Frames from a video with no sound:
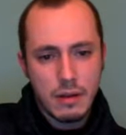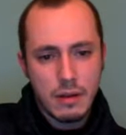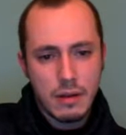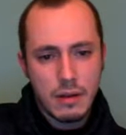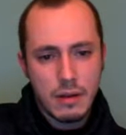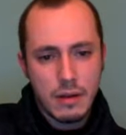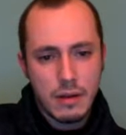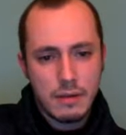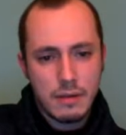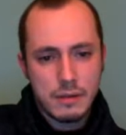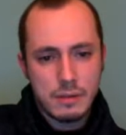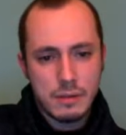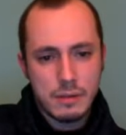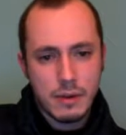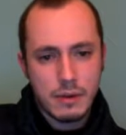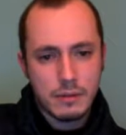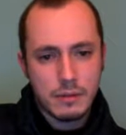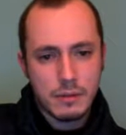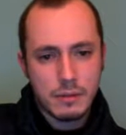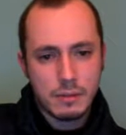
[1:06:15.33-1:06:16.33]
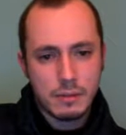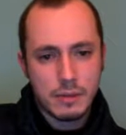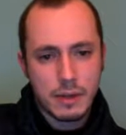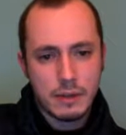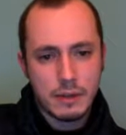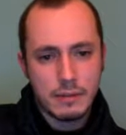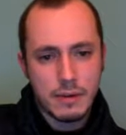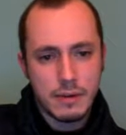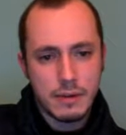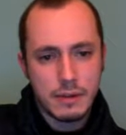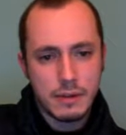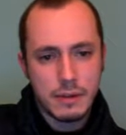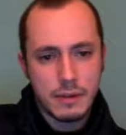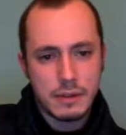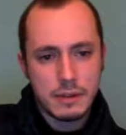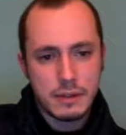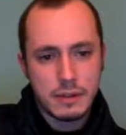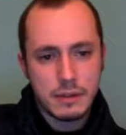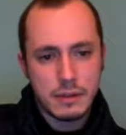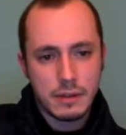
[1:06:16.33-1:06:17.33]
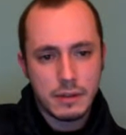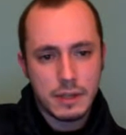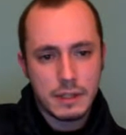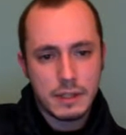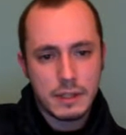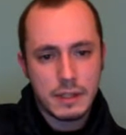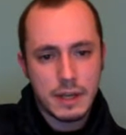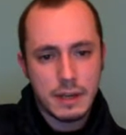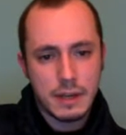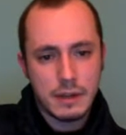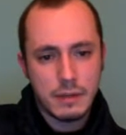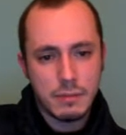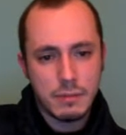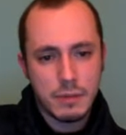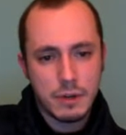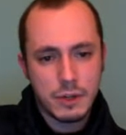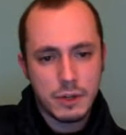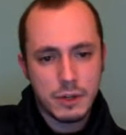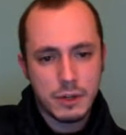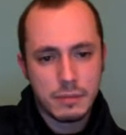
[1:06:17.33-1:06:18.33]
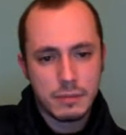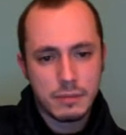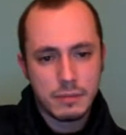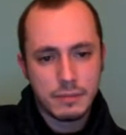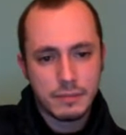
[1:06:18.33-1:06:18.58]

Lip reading: I have some counterplay at very least. So let's take the bishop.